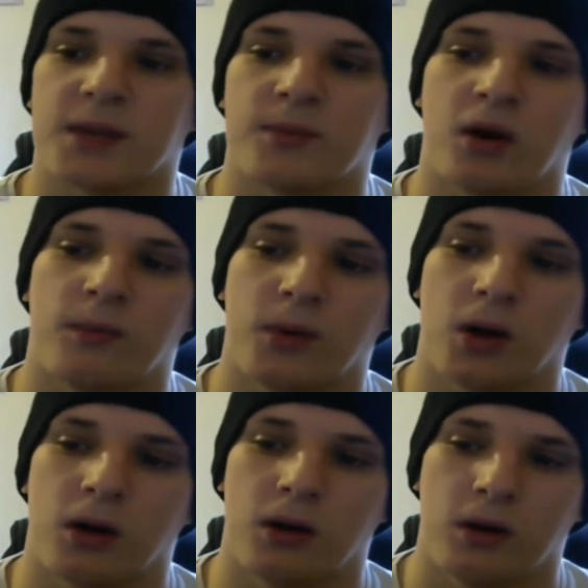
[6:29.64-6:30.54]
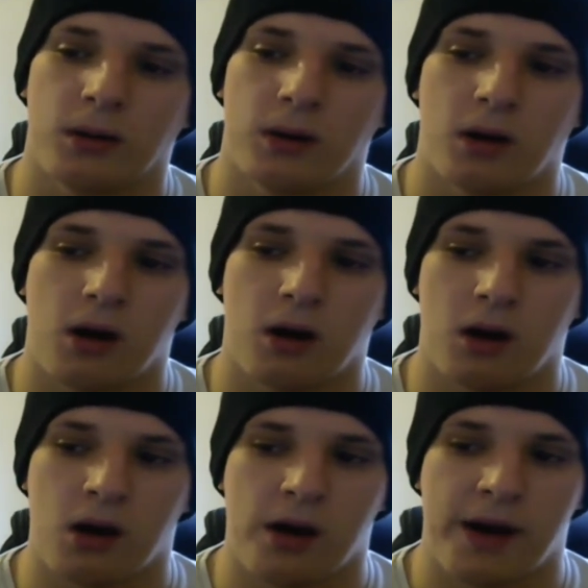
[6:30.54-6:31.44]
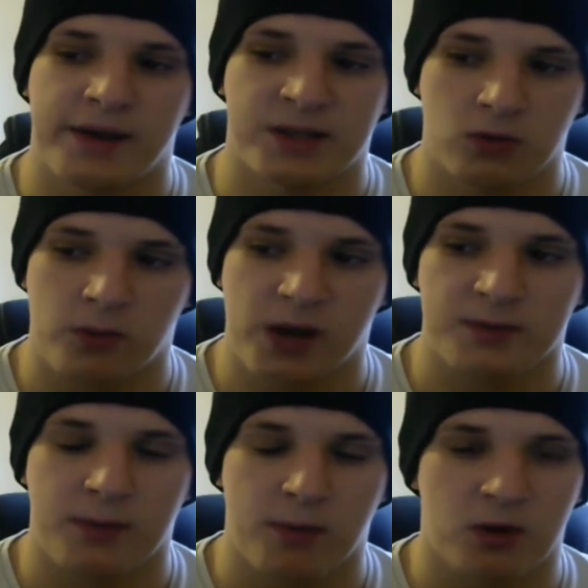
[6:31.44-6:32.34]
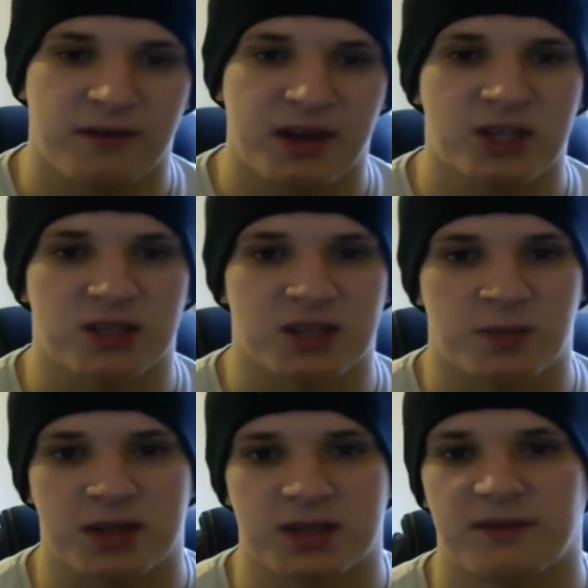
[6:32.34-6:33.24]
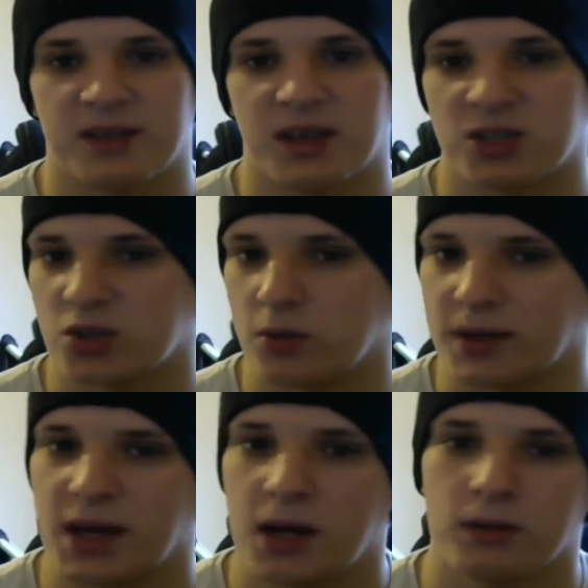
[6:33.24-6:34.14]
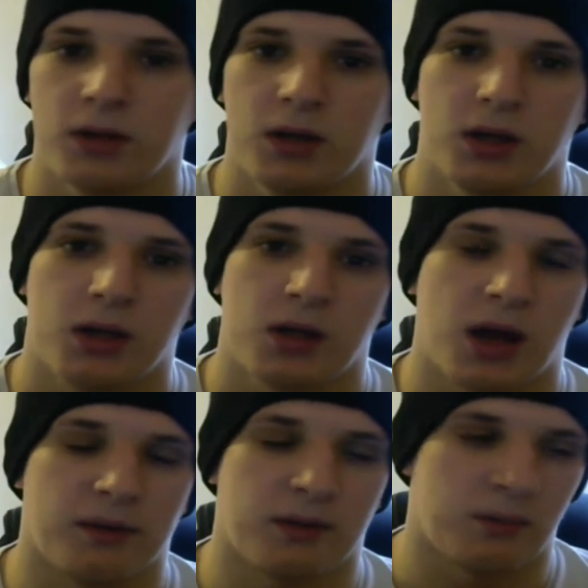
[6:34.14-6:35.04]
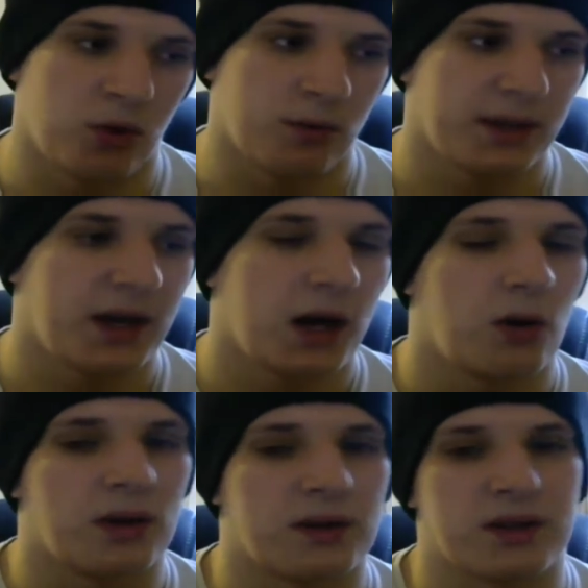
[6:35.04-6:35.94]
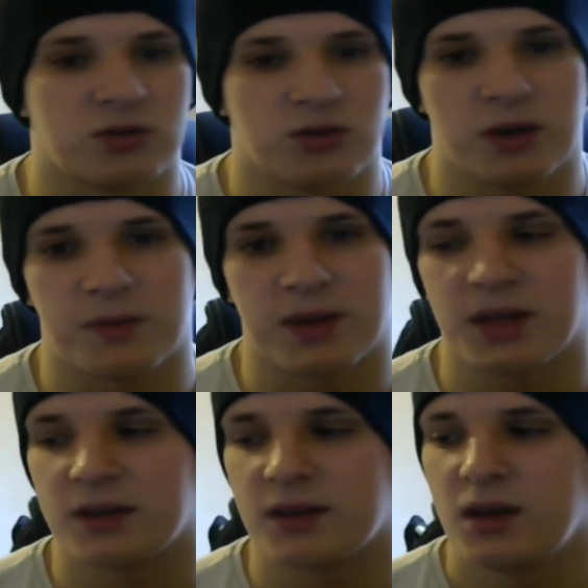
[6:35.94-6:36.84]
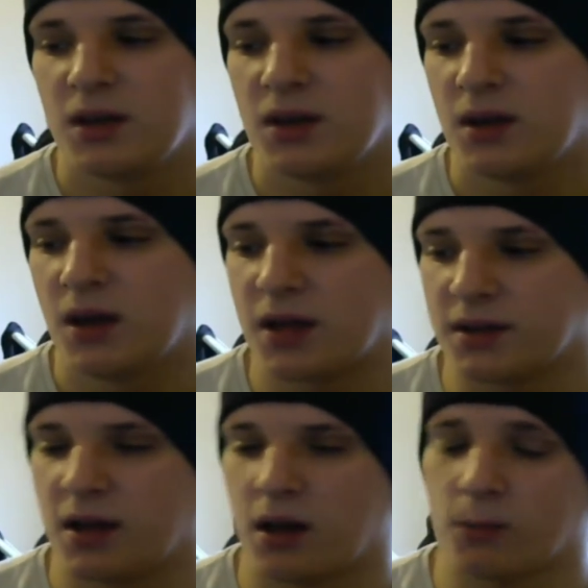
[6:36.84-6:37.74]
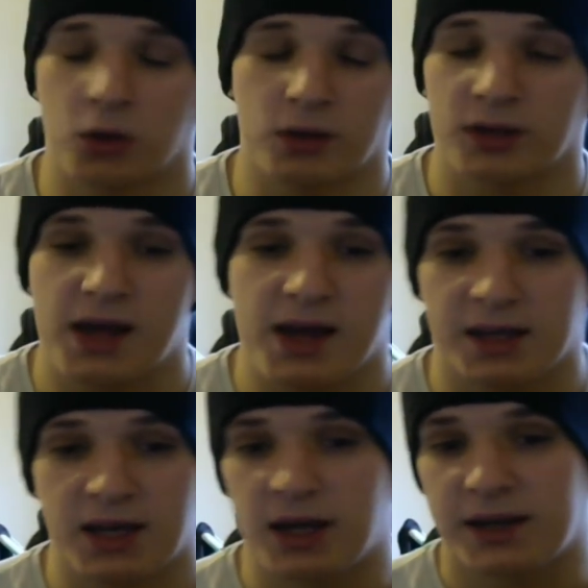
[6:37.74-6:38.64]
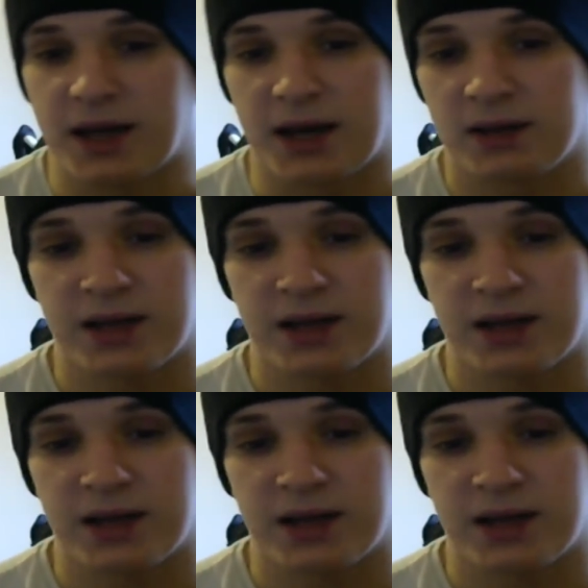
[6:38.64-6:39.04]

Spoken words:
but as always, my motivation has been something that has shot me down, and put me down and destroyed me, and I'm not going to let it get like that.